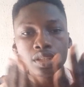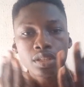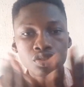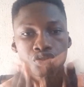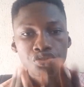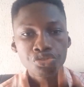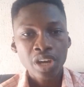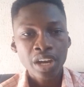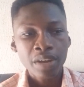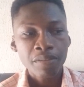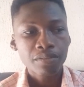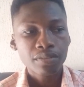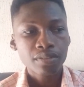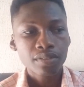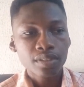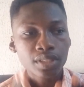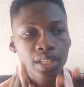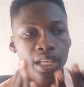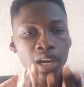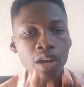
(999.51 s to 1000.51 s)
draft,
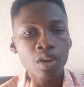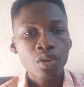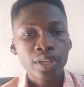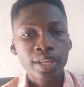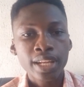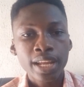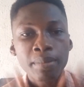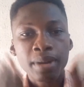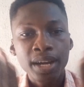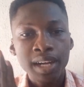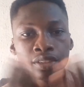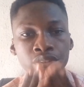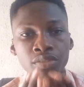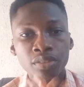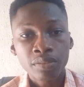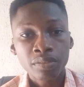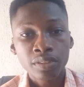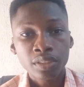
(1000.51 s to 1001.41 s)
take out your time and draft